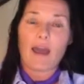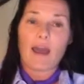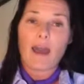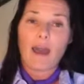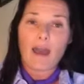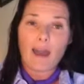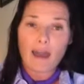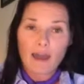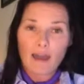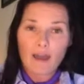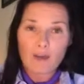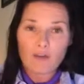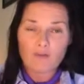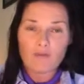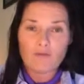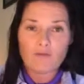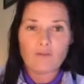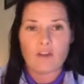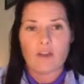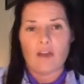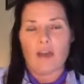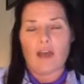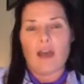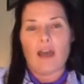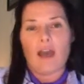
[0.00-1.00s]

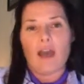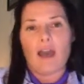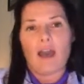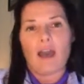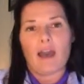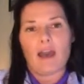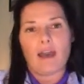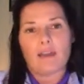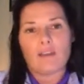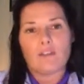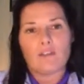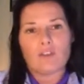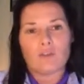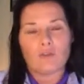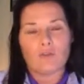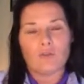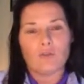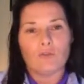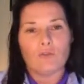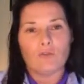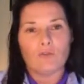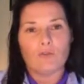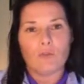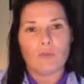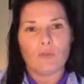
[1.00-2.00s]
have had
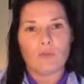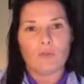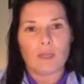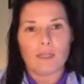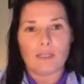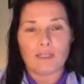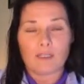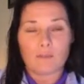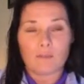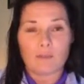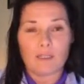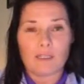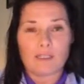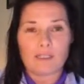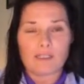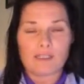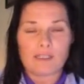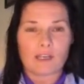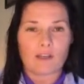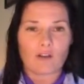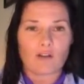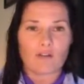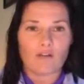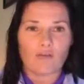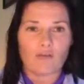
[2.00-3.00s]
to make many
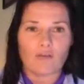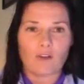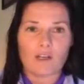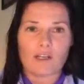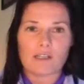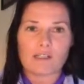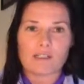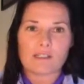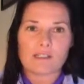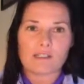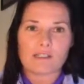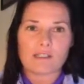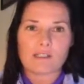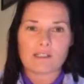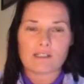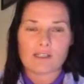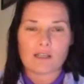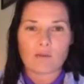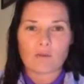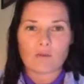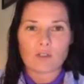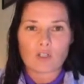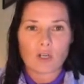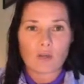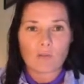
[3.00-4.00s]
sacrifices,
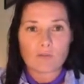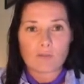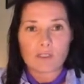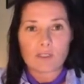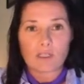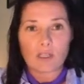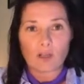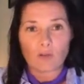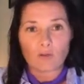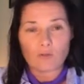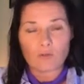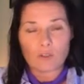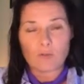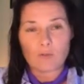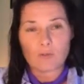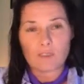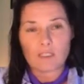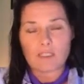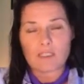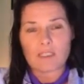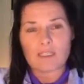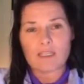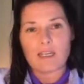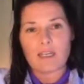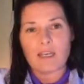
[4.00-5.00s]
sometimes the
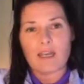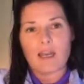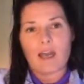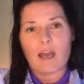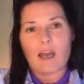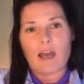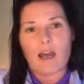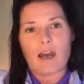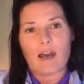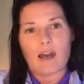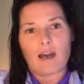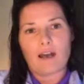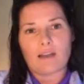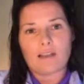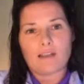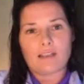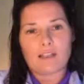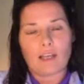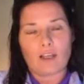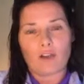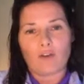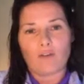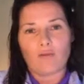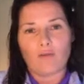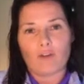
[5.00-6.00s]
ultimate uh,
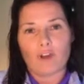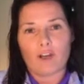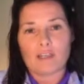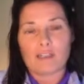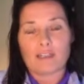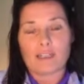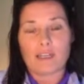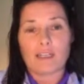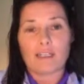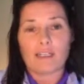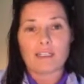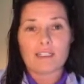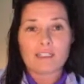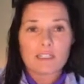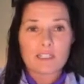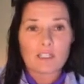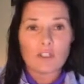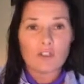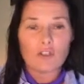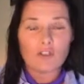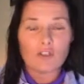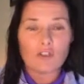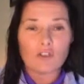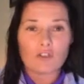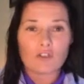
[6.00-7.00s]
sacrifice and
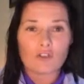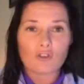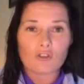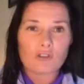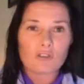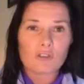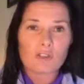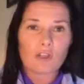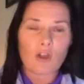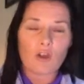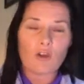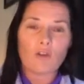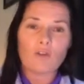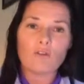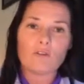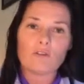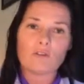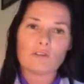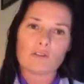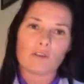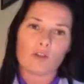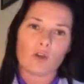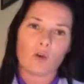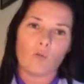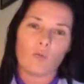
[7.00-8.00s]
continue to do so
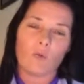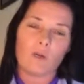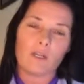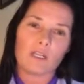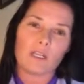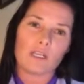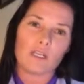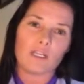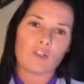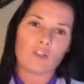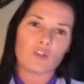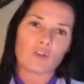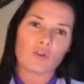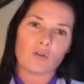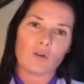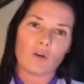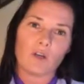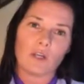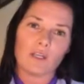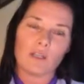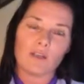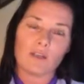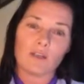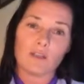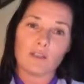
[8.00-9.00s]
so we can
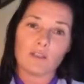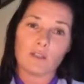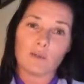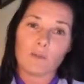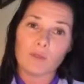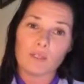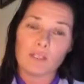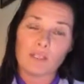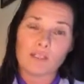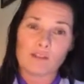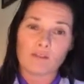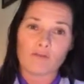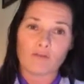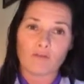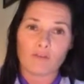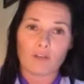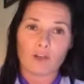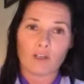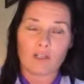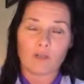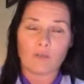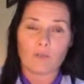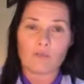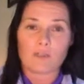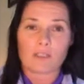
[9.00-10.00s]
enjoy the liberties and
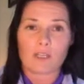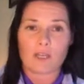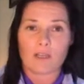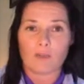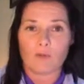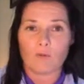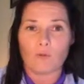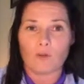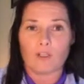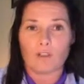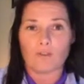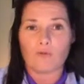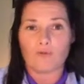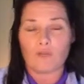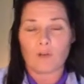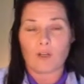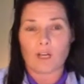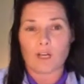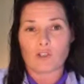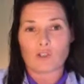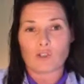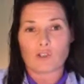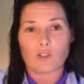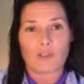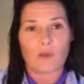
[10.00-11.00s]
freedoms and the wonderful
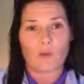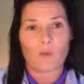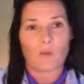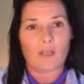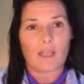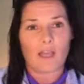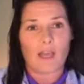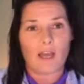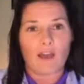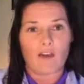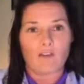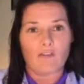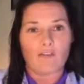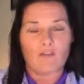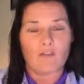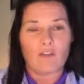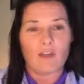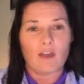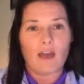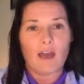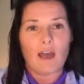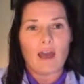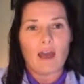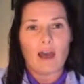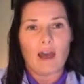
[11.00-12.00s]
country that we have
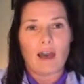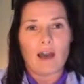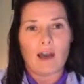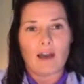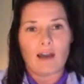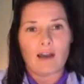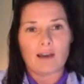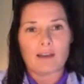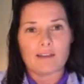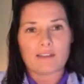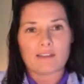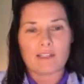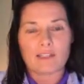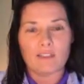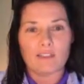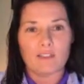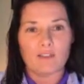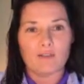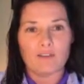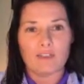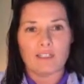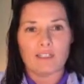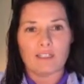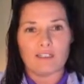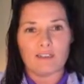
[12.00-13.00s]
uh, to
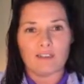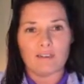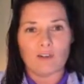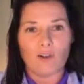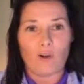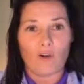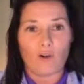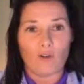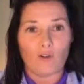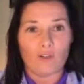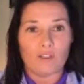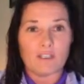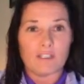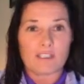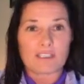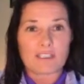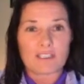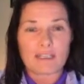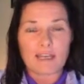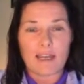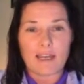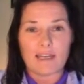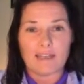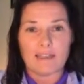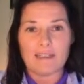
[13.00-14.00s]
live in on this
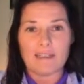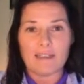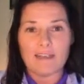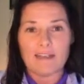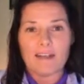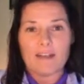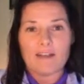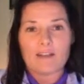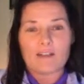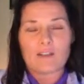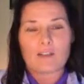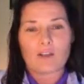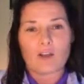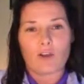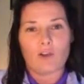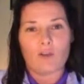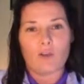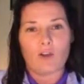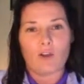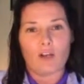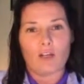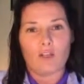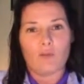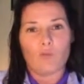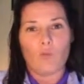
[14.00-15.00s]
day. So
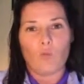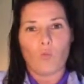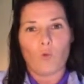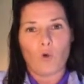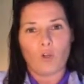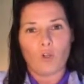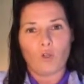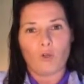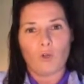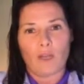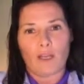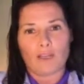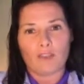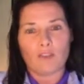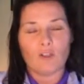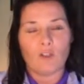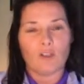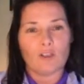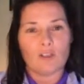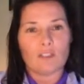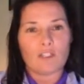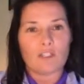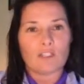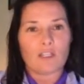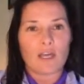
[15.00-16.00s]
I want to
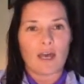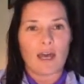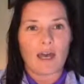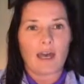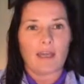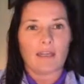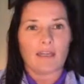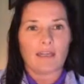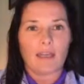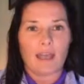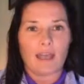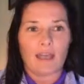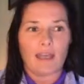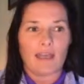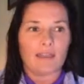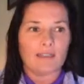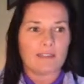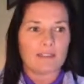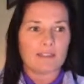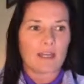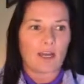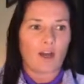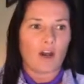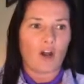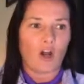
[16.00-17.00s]
acknowledge that
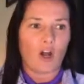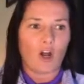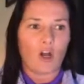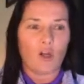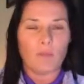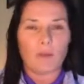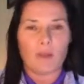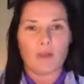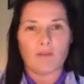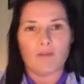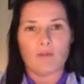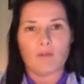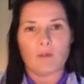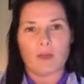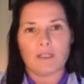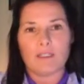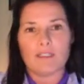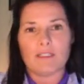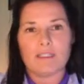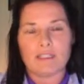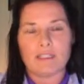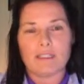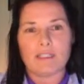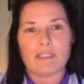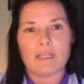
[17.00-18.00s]
and uh, I hope everyone
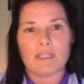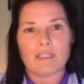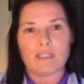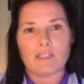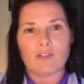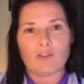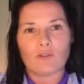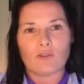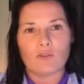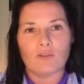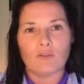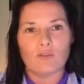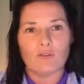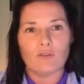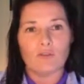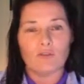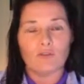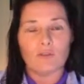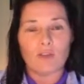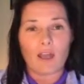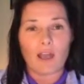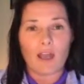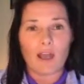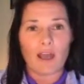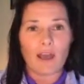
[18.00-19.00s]
did get
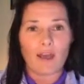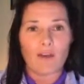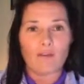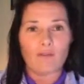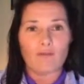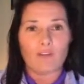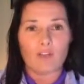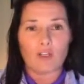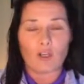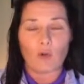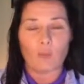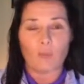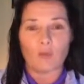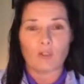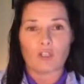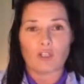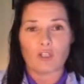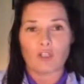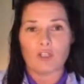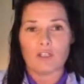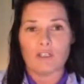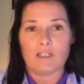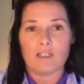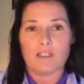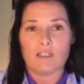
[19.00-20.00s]
to have the
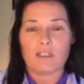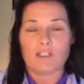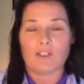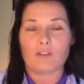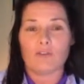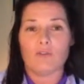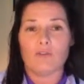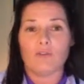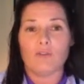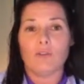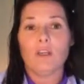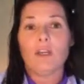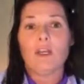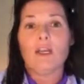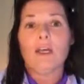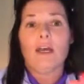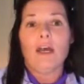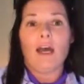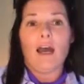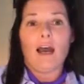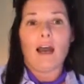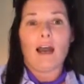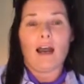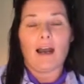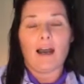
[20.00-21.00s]
opportunity to
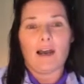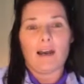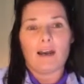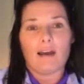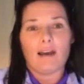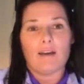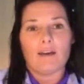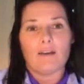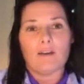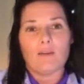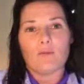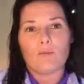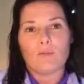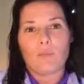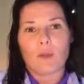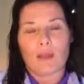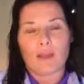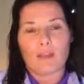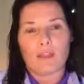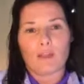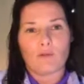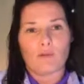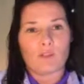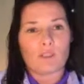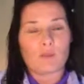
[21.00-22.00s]
uh,
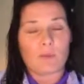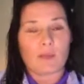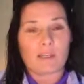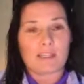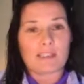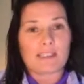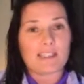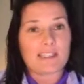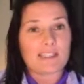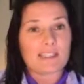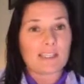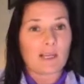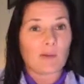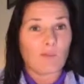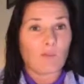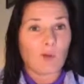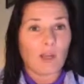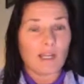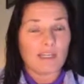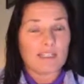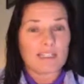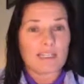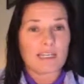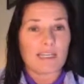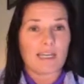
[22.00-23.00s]
pay their respects in some
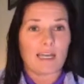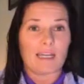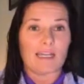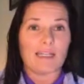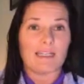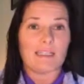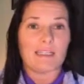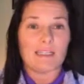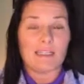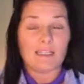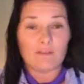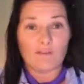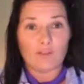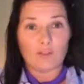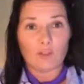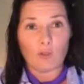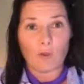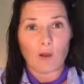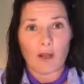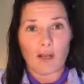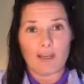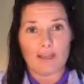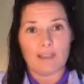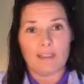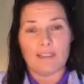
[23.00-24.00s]
way today if you
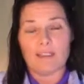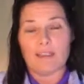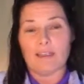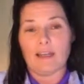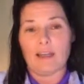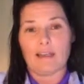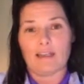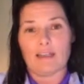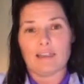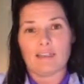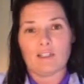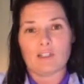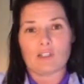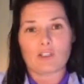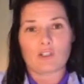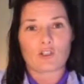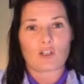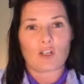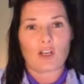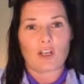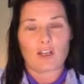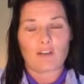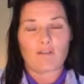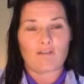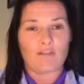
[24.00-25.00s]
are here in
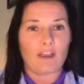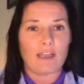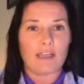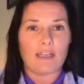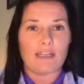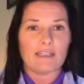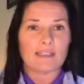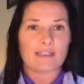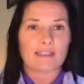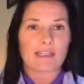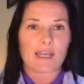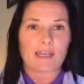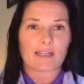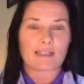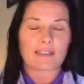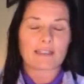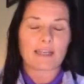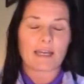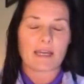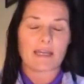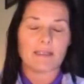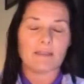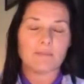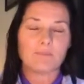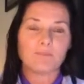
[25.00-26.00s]
Australia for Anzac
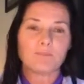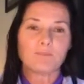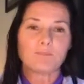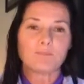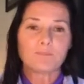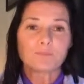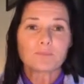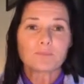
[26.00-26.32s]
Day.